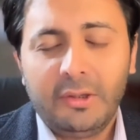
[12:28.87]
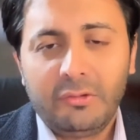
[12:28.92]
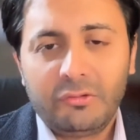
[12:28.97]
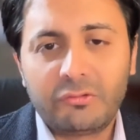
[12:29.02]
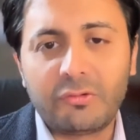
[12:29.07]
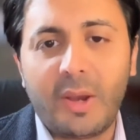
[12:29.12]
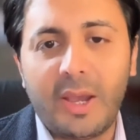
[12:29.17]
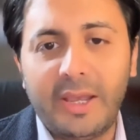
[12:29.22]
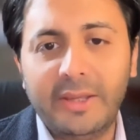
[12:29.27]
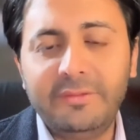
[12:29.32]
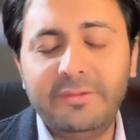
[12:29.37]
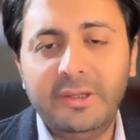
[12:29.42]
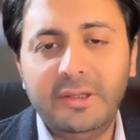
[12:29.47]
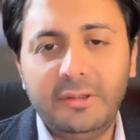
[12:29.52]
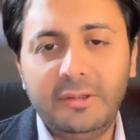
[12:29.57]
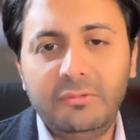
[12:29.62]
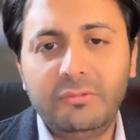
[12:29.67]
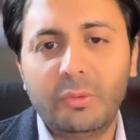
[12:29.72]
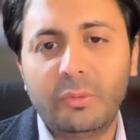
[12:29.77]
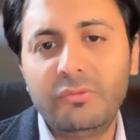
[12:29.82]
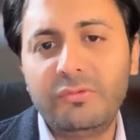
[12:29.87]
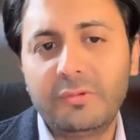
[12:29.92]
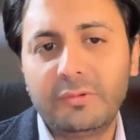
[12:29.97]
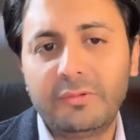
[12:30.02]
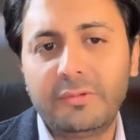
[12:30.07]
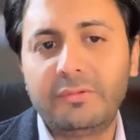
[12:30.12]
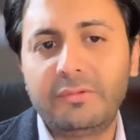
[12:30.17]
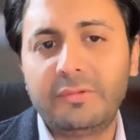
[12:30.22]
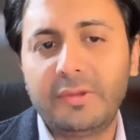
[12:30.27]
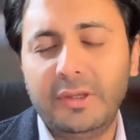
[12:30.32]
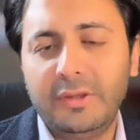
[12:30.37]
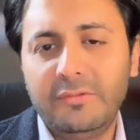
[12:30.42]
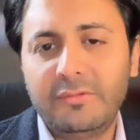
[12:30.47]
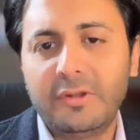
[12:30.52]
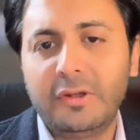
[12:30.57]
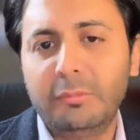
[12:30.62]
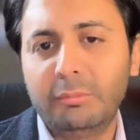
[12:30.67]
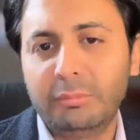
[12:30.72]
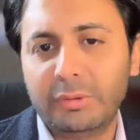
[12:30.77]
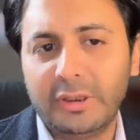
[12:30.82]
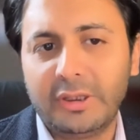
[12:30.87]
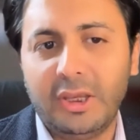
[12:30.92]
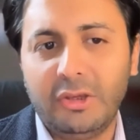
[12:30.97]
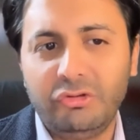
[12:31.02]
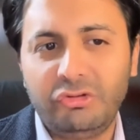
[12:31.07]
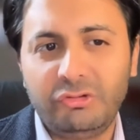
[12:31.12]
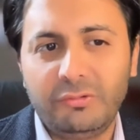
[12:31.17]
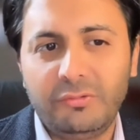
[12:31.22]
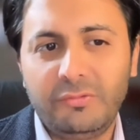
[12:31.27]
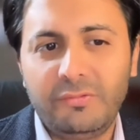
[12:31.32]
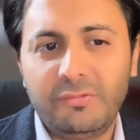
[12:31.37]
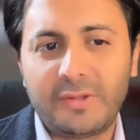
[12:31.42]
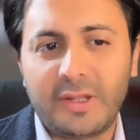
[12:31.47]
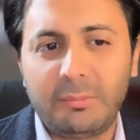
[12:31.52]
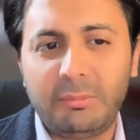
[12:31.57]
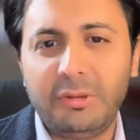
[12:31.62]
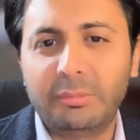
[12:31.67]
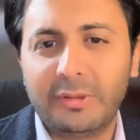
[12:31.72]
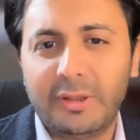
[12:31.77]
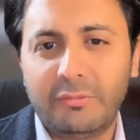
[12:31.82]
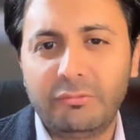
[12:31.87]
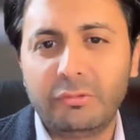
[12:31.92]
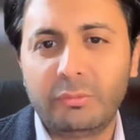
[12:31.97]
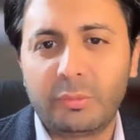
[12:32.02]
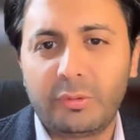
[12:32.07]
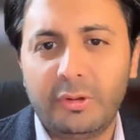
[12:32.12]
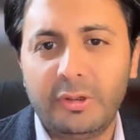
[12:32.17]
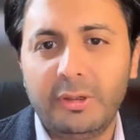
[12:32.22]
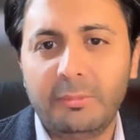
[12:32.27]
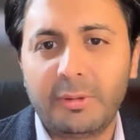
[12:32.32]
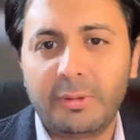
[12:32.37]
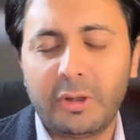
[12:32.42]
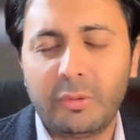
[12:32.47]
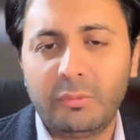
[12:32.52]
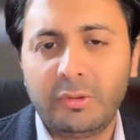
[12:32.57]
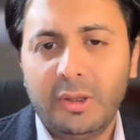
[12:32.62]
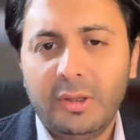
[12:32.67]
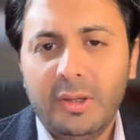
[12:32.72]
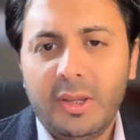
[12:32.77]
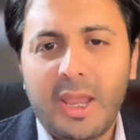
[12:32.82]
So I think those are the things and implications that people have to worry about.